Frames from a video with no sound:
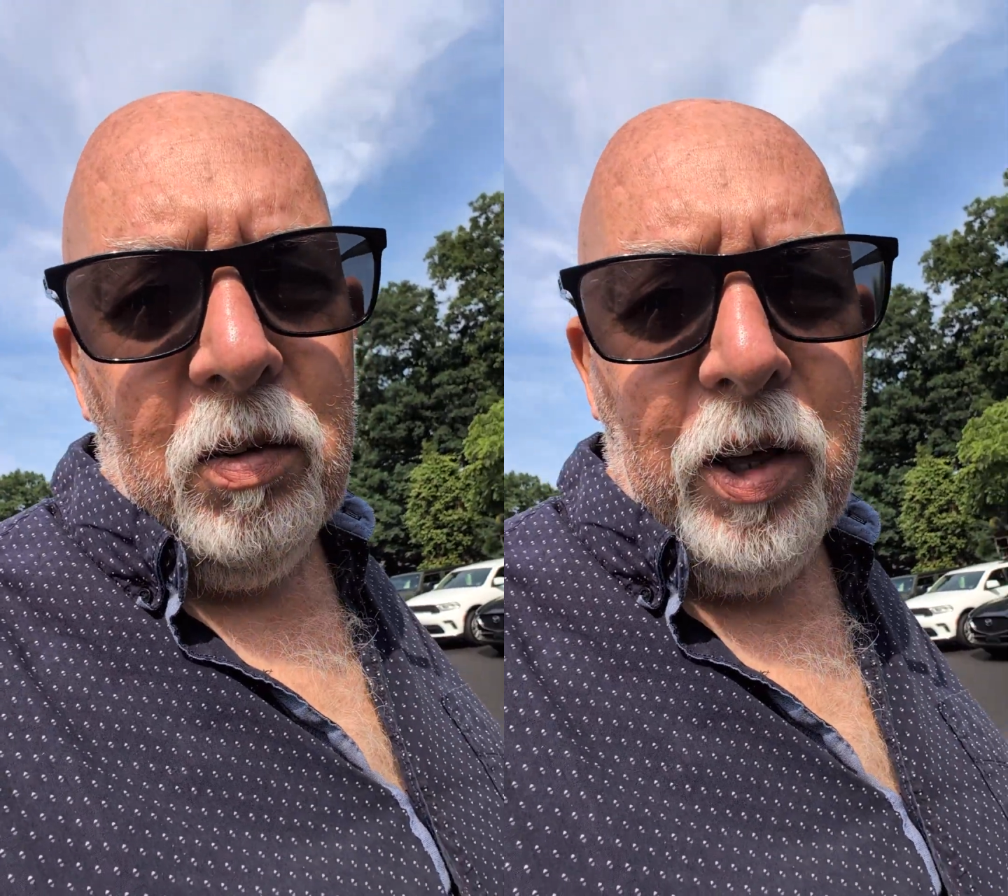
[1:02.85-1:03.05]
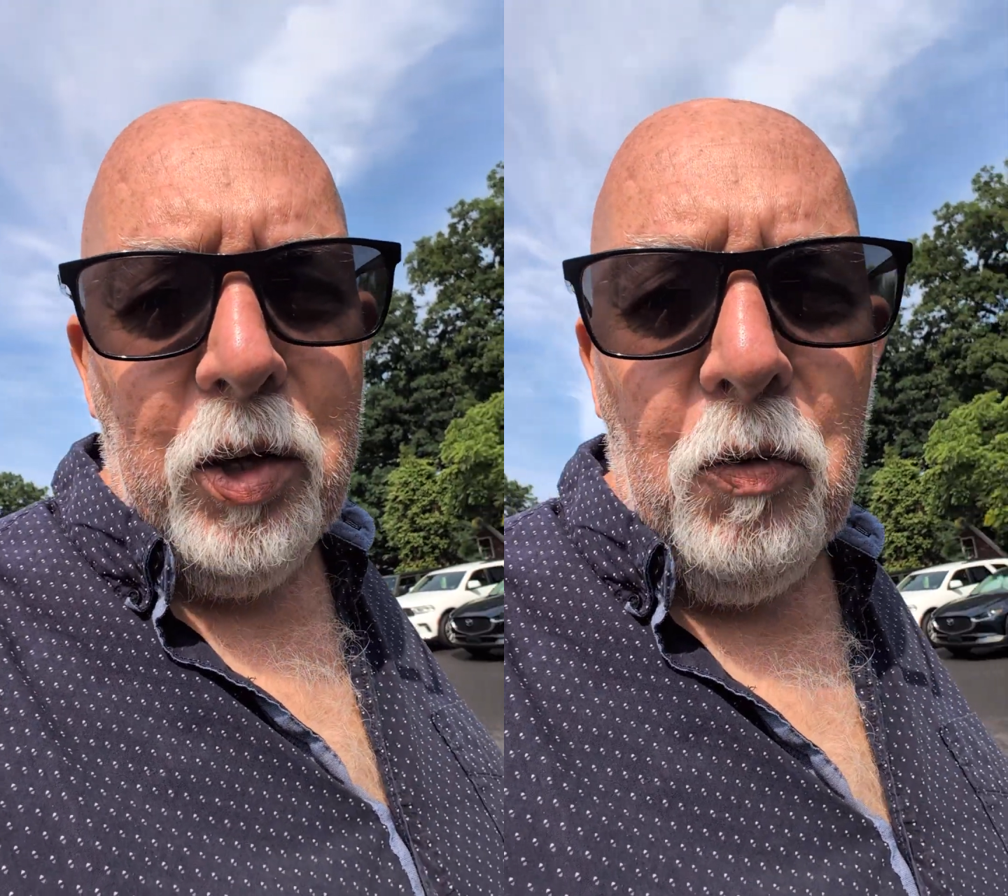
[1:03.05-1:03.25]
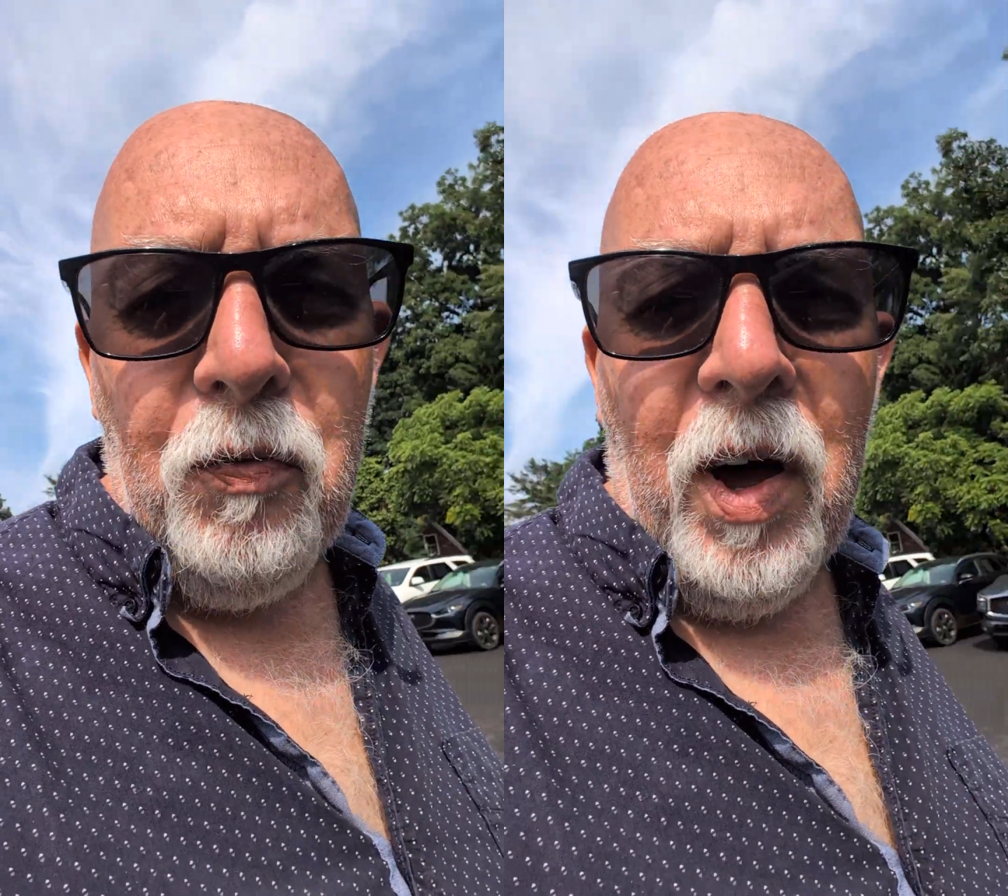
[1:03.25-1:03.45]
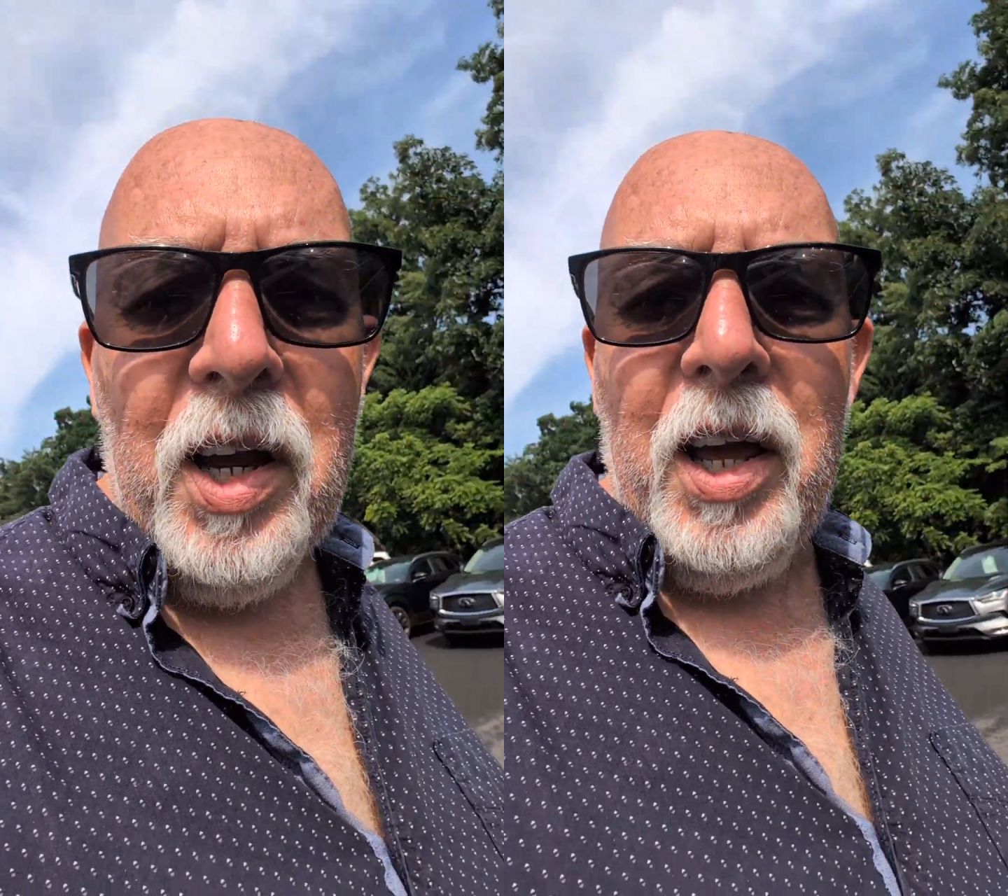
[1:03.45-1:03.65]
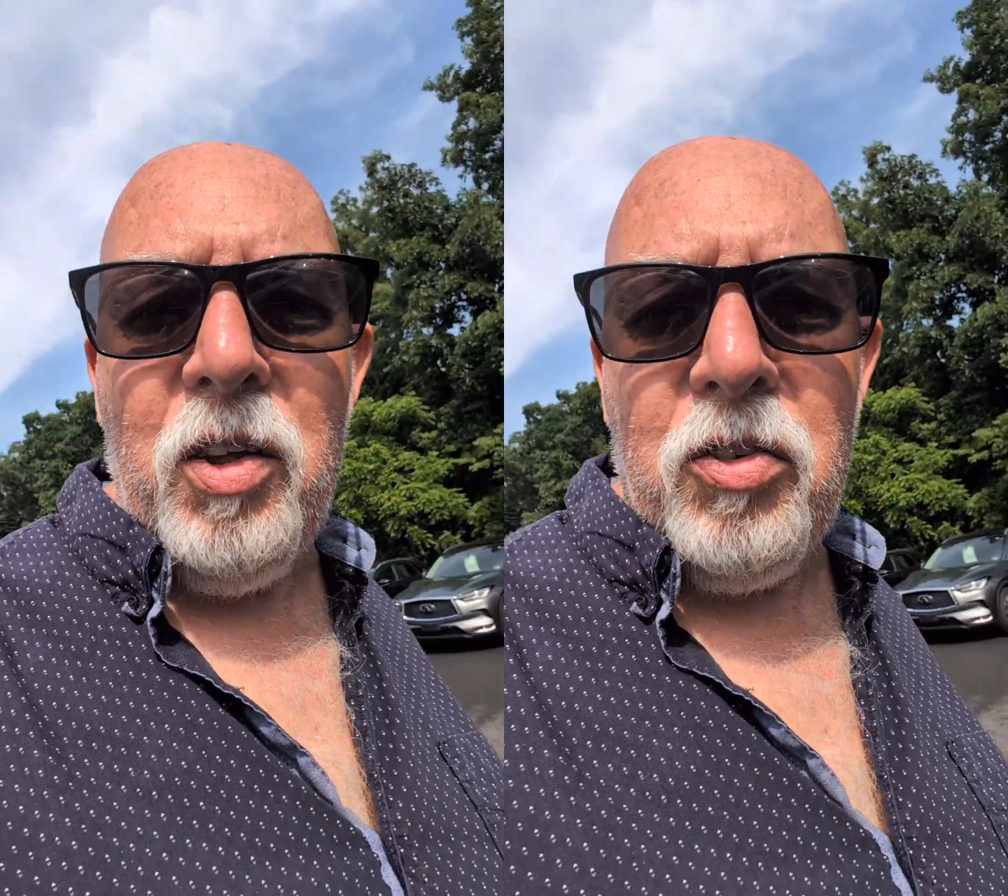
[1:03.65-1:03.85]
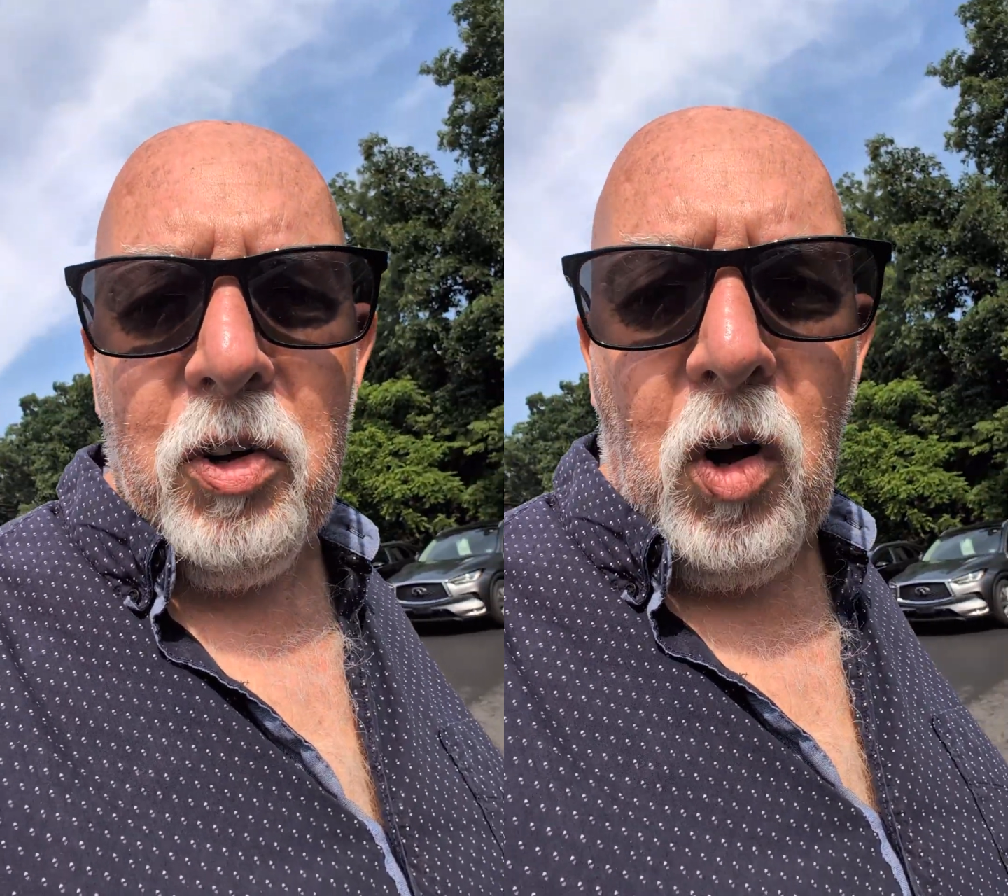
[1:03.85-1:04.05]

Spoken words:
that you financed the